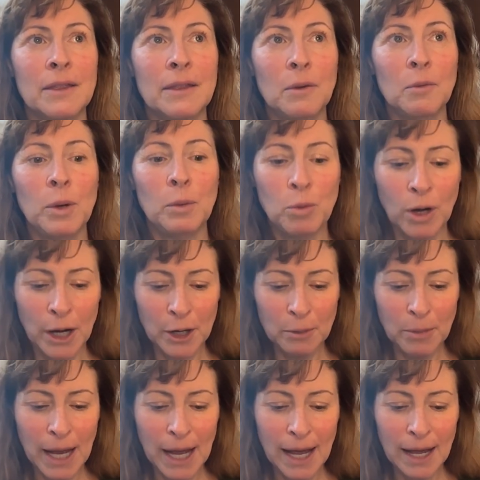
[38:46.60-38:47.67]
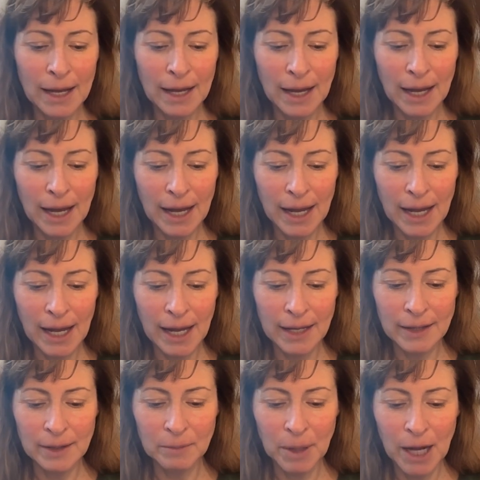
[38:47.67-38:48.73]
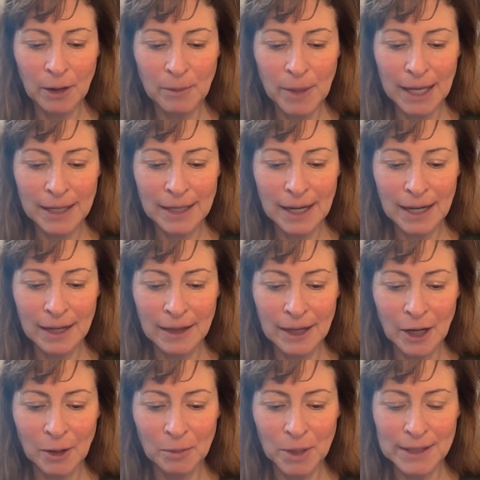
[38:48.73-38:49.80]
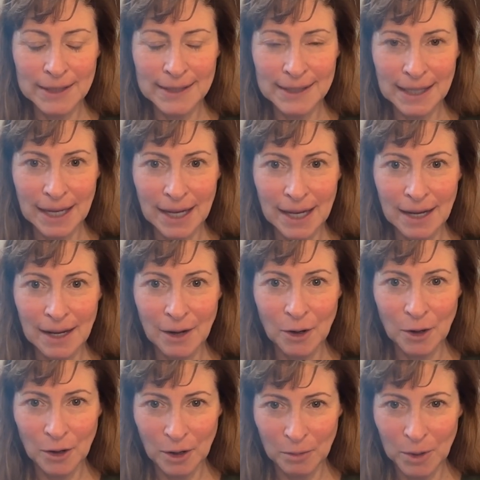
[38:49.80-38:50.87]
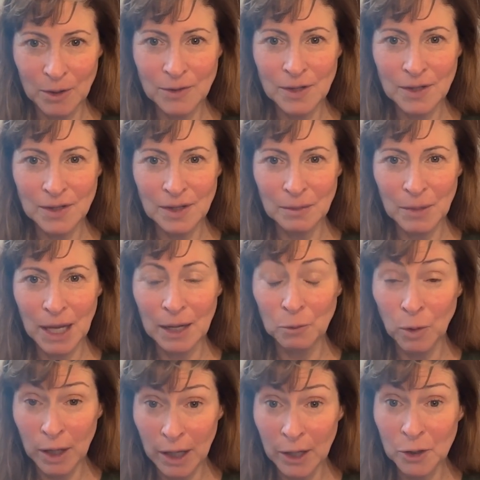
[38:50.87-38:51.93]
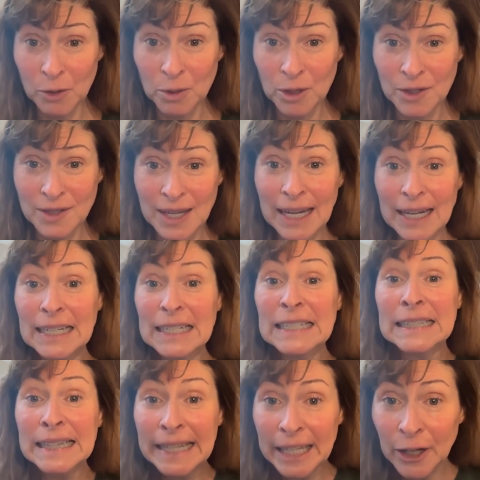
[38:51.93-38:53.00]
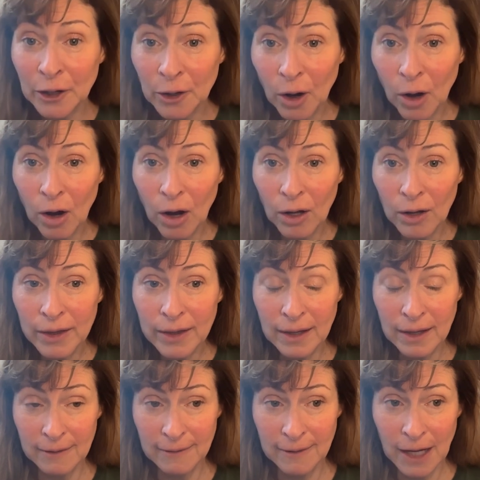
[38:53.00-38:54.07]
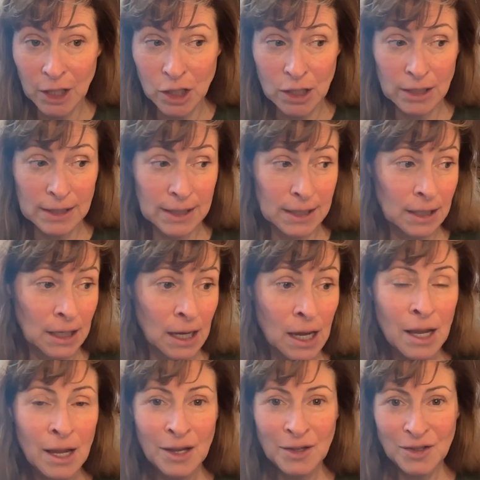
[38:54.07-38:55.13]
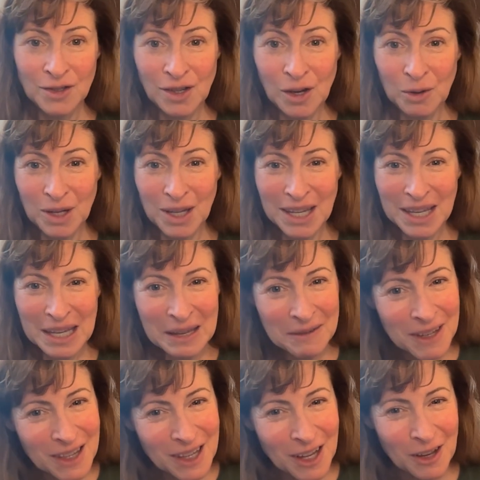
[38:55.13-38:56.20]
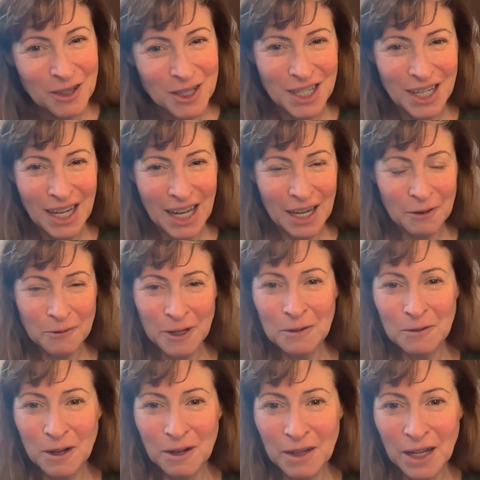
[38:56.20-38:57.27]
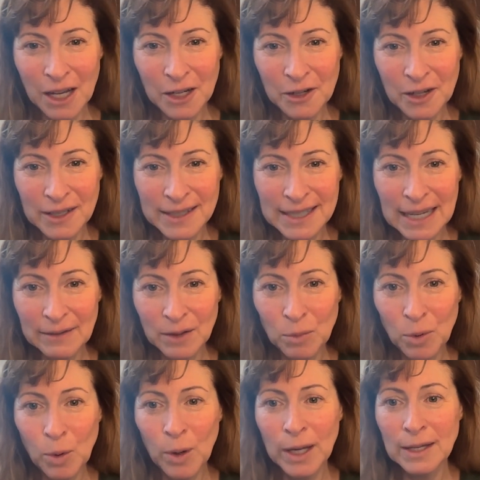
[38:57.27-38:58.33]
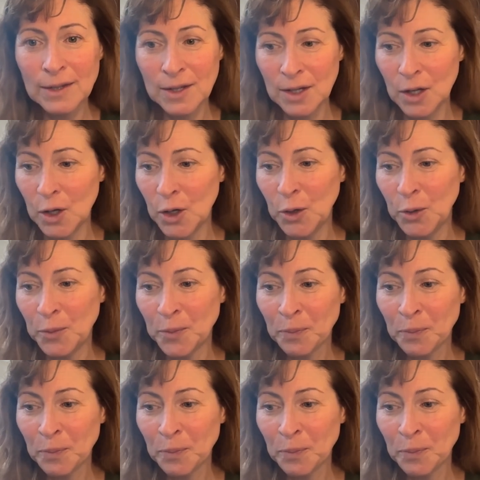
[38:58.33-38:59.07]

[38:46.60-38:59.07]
we brought her back, and the biomagnetic therapist said her immune system had 100% cleared all the infections. So even though she had a fever of 107.2,